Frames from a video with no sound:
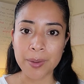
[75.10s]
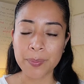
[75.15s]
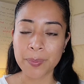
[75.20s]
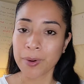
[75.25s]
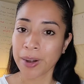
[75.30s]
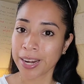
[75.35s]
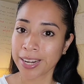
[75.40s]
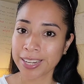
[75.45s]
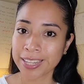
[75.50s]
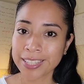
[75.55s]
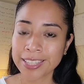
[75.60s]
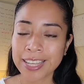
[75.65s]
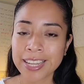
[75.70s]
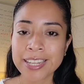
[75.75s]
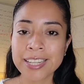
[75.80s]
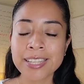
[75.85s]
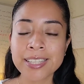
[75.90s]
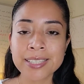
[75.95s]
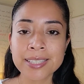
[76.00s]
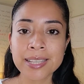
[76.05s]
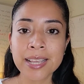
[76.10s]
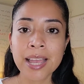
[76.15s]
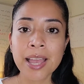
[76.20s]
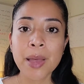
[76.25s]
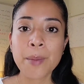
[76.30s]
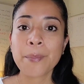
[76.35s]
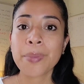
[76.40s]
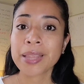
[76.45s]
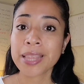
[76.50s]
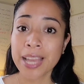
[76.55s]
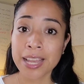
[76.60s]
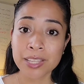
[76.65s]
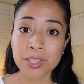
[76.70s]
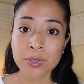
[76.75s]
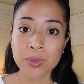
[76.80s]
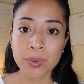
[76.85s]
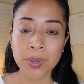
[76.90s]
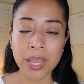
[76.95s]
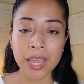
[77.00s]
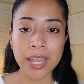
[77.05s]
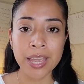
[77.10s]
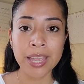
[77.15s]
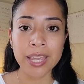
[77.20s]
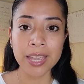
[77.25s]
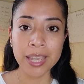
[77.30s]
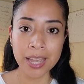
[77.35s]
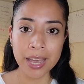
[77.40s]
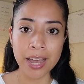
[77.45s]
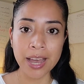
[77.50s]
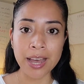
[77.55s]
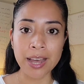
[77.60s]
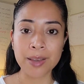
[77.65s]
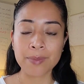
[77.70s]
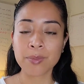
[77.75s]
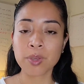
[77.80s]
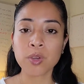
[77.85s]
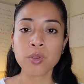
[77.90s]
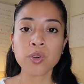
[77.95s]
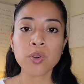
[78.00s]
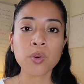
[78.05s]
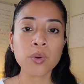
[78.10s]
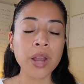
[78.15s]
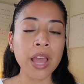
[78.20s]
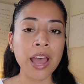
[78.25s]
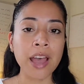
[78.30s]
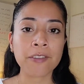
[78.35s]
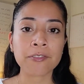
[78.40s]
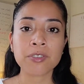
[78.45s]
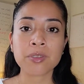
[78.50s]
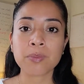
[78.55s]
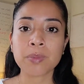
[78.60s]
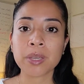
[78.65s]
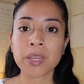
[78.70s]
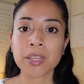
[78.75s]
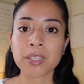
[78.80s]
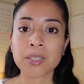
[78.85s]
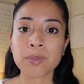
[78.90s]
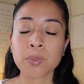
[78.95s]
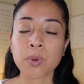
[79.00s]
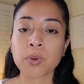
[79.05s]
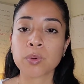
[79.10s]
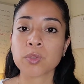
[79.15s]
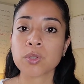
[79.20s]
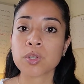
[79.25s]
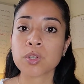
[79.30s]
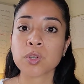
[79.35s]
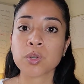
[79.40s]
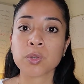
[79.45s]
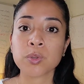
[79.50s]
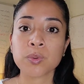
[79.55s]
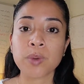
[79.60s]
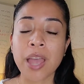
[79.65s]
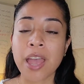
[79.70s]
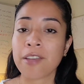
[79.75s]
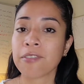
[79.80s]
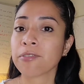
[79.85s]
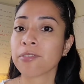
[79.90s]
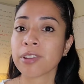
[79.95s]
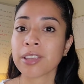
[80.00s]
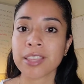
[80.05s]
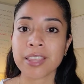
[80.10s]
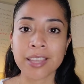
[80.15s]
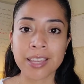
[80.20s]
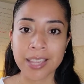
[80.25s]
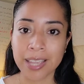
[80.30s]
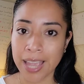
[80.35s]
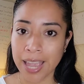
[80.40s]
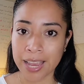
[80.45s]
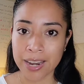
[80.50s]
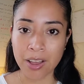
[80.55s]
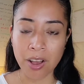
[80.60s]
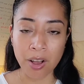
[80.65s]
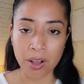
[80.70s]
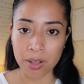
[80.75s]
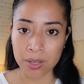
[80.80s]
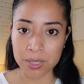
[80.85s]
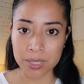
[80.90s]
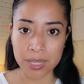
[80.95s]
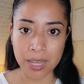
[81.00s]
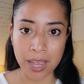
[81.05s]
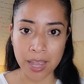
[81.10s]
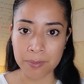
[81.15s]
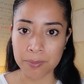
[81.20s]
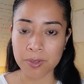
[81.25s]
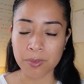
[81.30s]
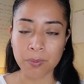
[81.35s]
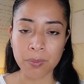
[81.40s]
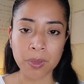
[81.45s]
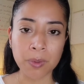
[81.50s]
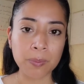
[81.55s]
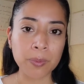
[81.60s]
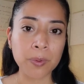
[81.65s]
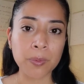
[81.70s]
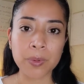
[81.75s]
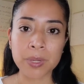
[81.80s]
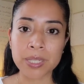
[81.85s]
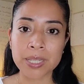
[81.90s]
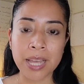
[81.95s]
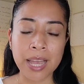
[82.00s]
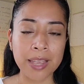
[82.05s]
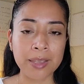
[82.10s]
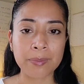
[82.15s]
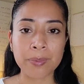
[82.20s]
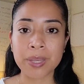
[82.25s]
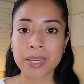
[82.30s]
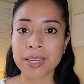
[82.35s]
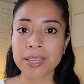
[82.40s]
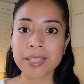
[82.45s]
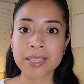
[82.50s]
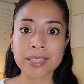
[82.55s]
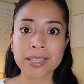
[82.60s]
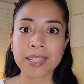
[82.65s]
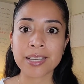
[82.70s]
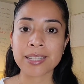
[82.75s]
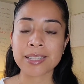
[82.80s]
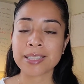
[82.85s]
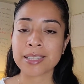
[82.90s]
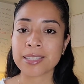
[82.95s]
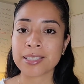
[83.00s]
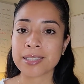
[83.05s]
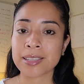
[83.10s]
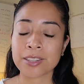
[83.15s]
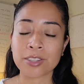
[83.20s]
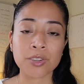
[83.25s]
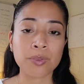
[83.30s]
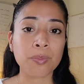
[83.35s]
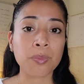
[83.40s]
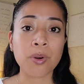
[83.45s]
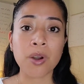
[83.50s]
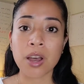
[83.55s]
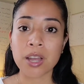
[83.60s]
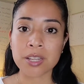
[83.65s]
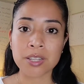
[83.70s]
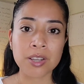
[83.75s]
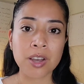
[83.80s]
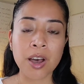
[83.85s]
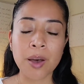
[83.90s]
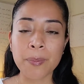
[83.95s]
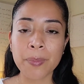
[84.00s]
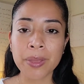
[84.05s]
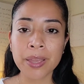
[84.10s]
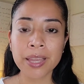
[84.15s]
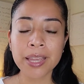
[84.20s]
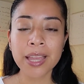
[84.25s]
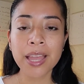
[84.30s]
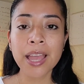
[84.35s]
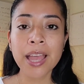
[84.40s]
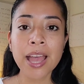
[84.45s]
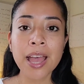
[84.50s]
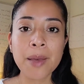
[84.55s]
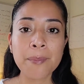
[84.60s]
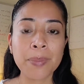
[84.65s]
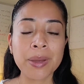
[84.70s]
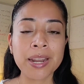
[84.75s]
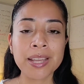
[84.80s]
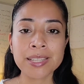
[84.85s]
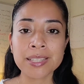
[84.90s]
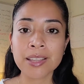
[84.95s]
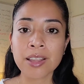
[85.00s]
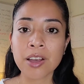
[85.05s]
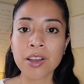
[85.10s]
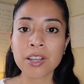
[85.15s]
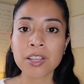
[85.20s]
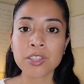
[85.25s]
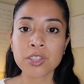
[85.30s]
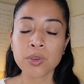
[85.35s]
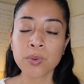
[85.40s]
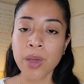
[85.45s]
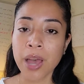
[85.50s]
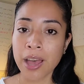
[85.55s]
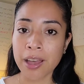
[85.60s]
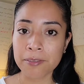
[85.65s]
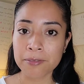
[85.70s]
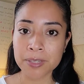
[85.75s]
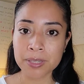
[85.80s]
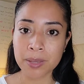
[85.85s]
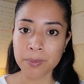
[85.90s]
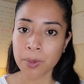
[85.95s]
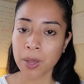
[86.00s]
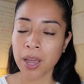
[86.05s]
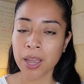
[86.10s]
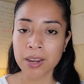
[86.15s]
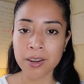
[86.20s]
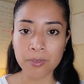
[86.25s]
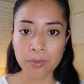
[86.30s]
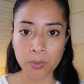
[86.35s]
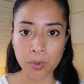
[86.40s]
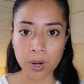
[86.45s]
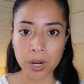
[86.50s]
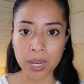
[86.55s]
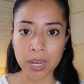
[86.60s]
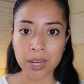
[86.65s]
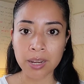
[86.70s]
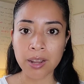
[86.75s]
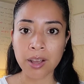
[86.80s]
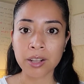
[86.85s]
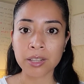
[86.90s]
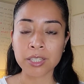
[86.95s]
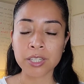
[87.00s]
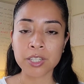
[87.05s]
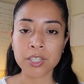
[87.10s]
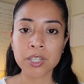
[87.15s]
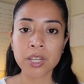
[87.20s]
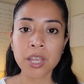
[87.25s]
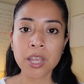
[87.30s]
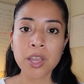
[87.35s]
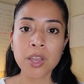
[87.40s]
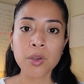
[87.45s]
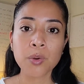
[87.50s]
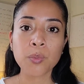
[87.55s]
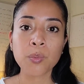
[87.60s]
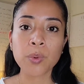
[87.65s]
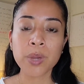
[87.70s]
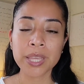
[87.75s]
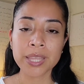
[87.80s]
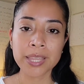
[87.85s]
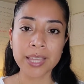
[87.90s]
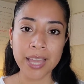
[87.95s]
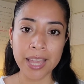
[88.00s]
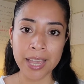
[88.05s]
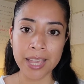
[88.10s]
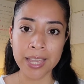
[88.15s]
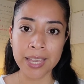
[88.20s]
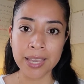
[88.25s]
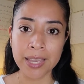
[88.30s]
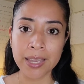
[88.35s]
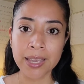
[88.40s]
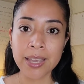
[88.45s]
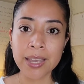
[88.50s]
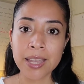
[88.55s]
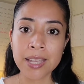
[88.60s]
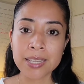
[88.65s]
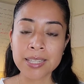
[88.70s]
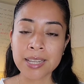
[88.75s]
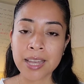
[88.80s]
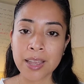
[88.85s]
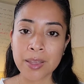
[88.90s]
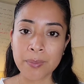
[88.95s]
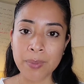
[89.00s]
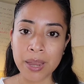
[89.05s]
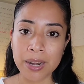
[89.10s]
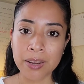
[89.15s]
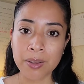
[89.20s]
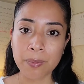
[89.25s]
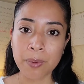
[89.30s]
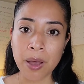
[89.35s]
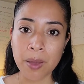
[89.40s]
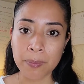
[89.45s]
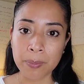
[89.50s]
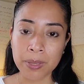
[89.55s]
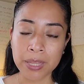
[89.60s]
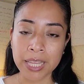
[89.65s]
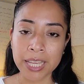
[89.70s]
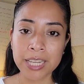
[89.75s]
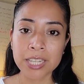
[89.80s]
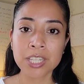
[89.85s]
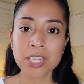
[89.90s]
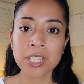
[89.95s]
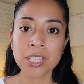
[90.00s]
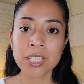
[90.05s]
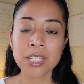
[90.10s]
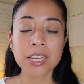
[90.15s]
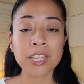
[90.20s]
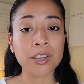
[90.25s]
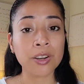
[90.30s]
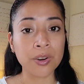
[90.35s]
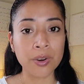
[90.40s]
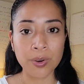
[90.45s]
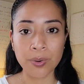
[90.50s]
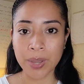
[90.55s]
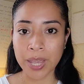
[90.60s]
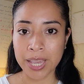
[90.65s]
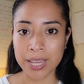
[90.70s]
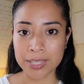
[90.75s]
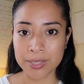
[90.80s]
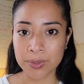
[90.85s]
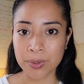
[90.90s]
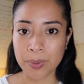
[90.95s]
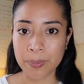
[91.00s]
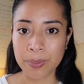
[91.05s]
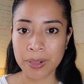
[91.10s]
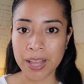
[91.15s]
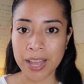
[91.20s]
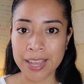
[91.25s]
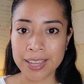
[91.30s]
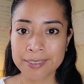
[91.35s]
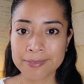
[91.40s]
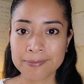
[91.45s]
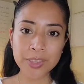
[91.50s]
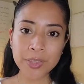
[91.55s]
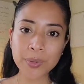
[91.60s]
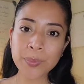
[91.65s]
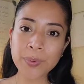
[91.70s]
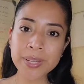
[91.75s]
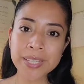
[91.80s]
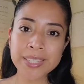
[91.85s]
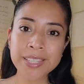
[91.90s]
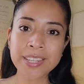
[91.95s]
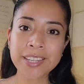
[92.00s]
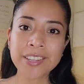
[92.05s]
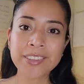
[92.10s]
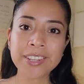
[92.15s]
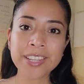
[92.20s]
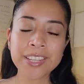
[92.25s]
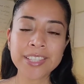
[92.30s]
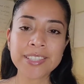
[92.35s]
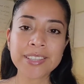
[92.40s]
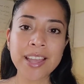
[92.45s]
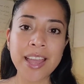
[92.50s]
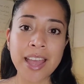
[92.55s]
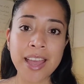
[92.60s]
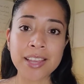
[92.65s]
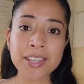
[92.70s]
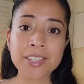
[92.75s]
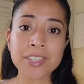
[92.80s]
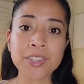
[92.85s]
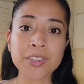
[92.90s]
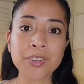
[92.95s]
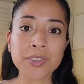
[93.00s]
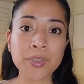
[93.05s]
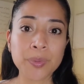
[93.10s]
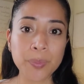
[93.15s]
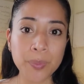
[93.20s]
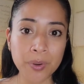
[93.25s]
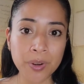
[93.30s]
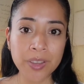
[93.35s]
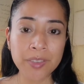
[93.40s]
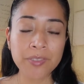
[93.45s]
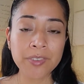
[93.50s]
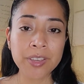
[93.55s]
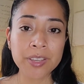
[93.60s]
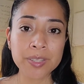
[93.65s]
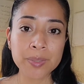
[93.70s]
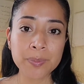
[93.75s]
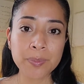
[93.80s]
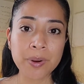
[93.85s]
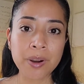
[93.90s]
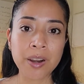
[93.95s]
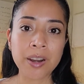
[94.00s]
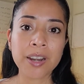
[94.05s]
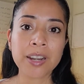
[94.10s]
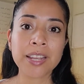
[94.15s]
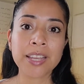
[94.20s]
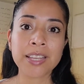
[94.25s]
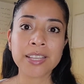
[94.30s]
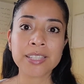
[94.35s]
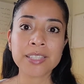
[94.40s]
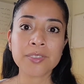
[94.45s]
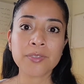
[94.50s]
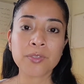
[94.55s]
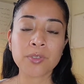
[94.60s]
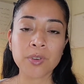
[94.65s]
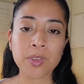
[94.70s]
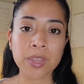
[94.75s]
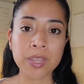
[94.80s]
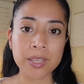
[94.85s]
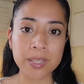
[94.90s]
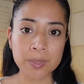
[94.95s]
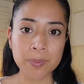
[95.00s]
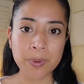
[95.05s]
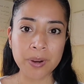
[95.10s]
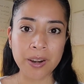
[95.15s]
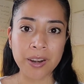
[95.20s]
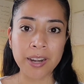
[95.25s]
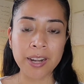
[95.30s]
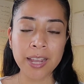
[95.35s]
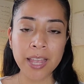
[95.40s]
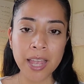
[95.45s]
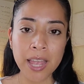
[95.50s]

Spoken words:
pregnant ladies, but that's okay. You don't have to be exposed to everything and all types of people with diabetes because it's such a broad topic, but as long as you have some kind of working knowledge with a diabetic population, you're okay to apply. The reason you need to answer the previous part is for this part.